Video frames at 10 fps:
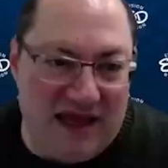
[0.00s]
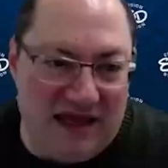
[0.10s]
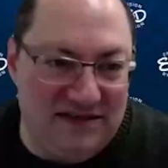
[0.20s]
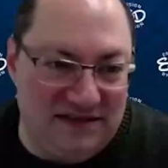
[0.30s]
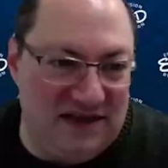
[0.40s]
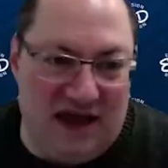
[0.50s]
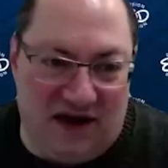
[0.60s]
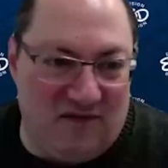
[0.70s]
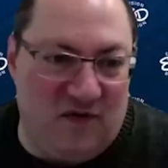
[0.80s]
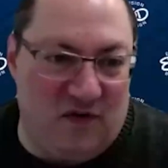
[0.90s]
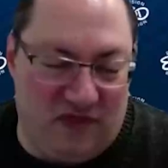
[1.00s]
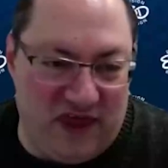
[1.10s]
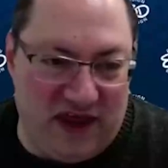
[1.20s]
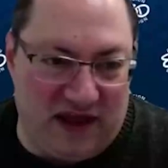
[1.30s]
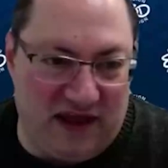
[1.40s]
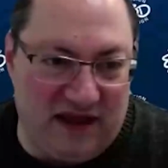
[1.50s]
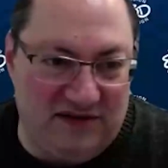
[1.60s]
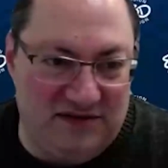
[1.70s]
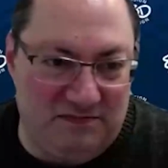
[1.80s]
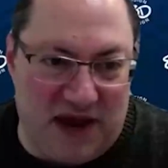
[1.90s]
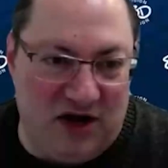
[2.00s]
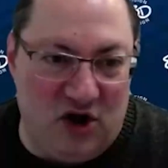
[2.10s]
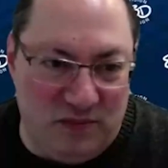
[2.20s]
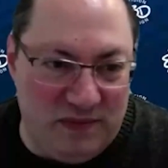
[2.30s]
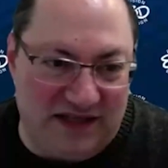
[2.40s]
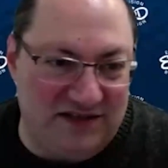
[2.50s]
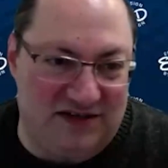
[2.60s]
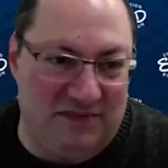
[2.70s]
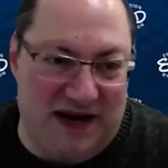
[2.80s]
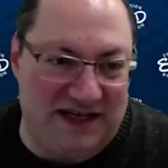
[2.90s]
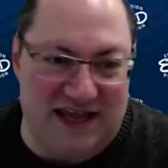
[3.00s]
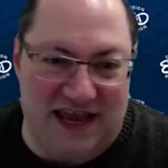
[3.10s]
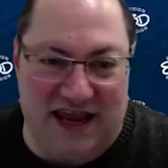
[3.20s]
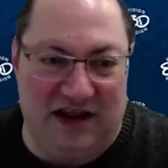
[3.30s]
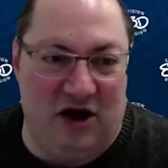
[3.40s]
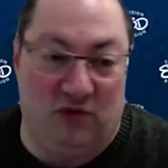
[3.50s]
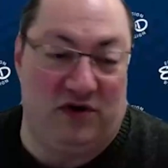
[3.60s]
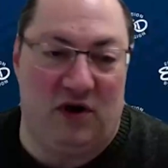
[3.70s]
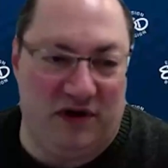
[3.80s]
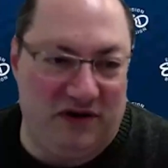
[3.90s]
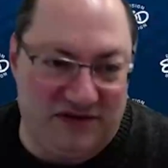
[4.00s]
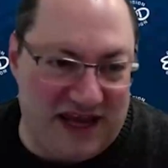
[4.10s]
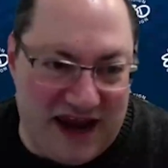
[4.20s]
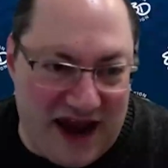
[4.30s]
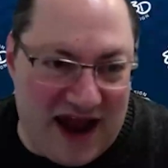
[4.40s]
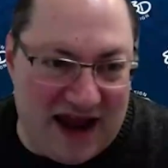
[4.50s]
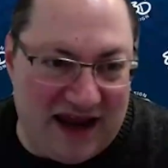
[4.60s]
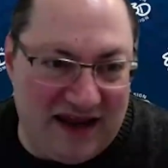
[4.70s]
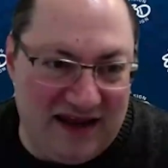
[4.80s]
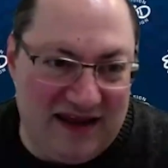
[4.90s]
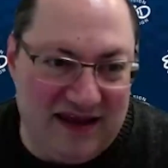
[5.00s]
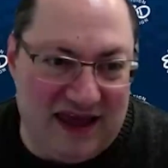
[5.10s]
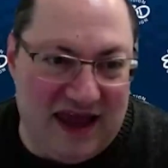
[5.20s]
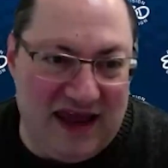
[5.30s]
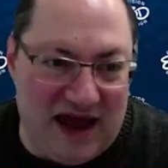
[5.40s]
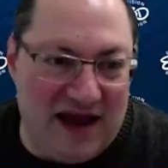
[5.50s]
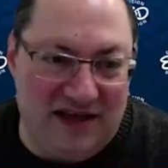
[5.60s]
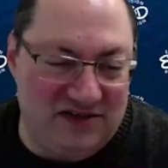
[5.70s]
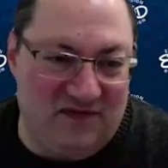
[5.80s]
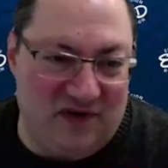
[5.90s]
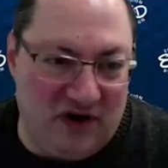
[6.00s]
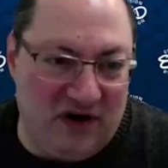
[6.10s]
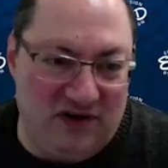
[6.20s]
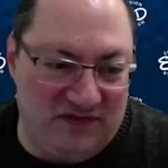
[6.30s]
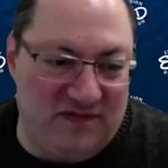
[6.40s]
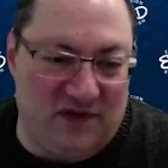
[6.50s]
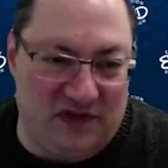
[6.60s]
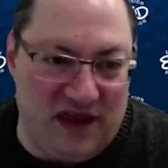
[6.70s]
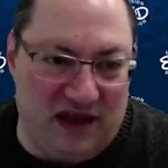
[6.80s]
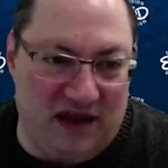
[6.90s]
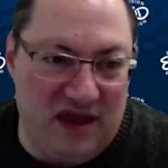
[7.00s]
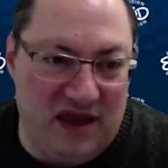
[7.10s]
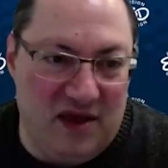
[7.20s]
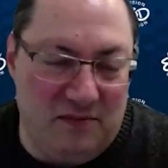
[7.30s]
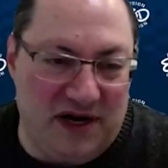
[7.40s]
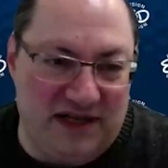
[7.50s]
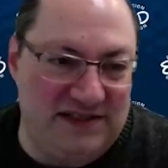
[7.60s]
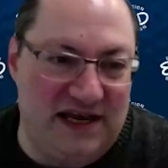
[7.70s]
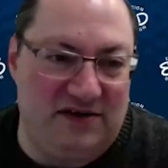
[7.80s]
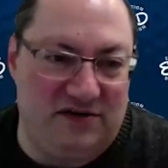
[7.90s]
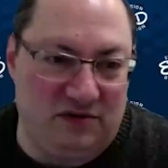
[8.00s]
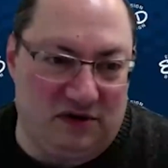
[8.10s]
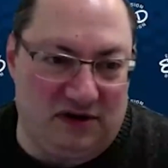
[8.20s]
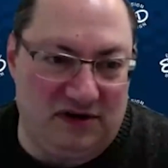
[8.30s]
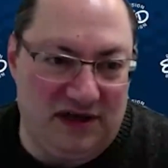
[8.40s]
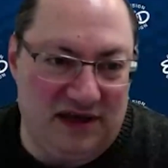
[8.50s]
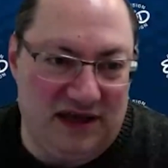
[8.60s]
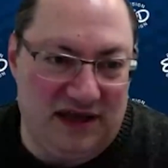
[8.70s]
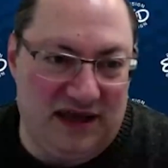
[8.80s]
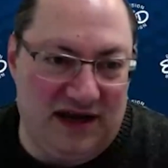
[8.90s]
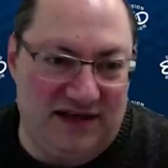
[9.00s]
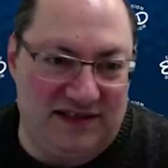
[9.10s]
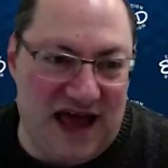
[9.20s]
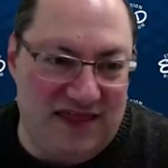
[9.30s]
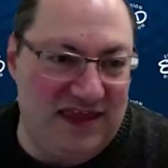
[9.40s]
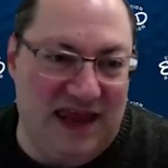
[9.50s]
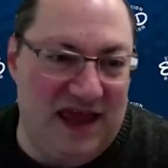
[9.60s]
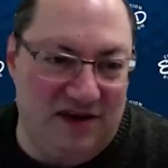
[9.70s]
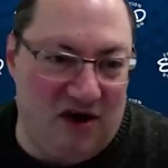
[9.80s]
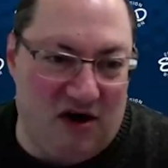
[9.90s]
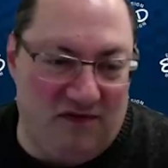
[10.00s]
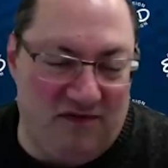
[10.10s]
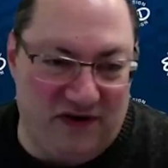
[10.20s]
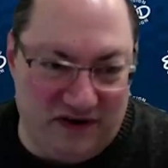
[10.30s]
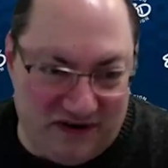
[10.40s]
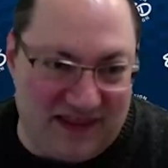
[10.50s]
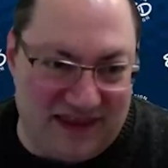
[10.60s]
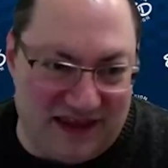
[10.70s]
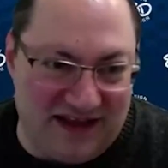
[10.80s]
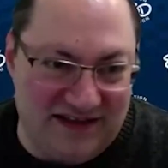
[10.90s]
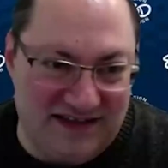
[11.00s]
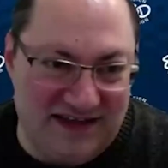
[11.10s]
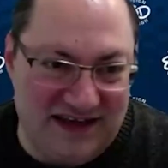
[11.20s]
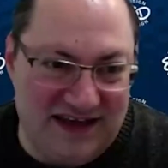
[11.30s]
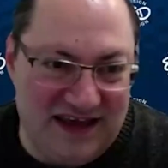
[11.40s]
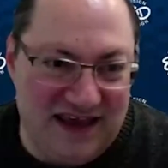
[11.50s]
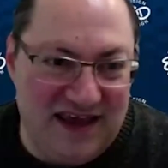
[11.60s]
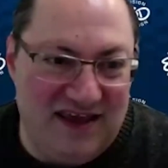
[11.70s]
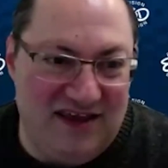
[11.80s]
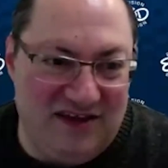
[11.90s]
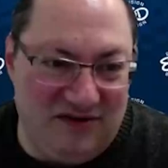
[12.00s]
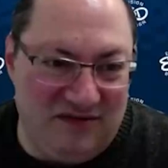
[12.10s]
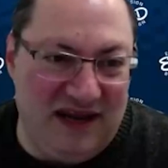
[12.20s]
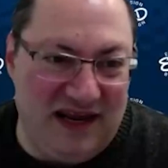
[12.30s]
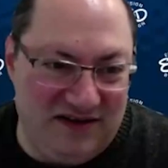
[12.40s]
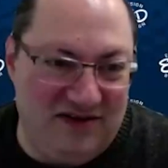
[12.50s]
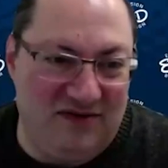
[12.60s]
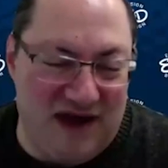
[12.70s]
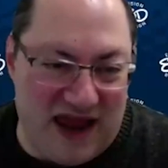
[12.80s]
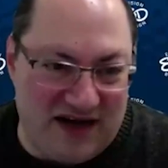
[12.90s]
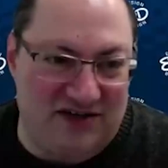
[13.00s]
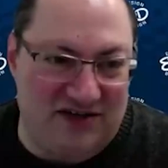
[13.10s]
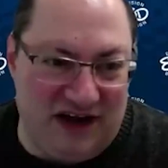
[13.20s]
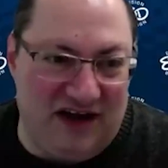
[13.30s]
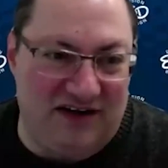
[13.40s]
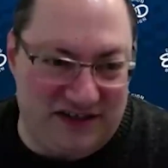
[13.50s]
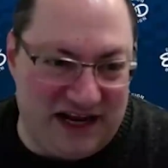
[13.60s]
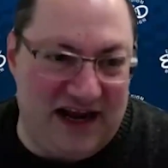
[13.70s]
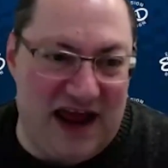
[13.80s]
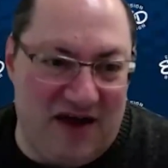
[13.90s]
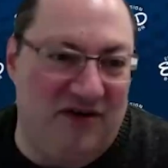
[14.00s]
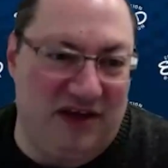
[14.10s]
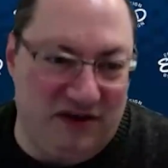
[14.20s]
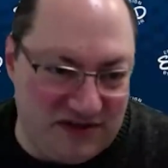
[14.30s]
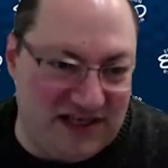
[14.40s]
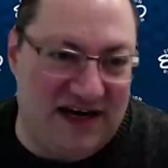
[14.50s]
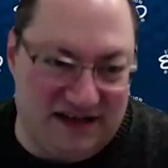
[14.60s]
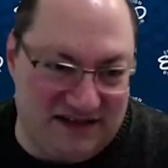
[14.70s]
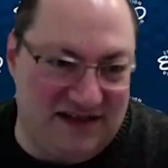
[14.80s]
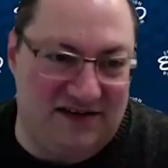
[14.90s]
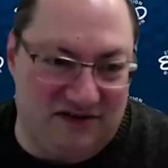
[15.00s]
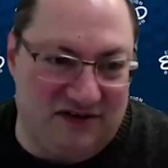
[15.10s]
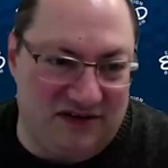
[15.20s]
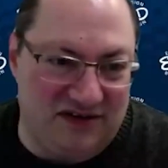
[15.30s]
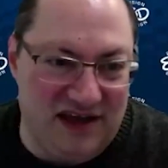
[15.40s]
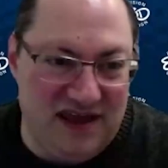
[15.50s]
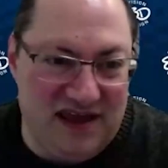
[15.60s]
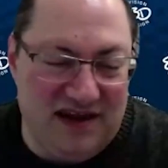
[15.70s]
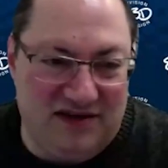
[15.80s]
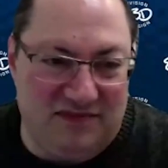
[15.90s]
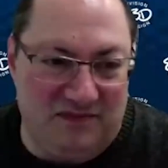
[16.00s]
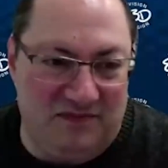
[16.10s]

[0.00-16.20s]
is a helpful thing. It's by no means am I saying, don't use AI. AI is a very useful thing, but it's a tool. It is not the end all for doing things. You need to actually understand how to use it as a tool to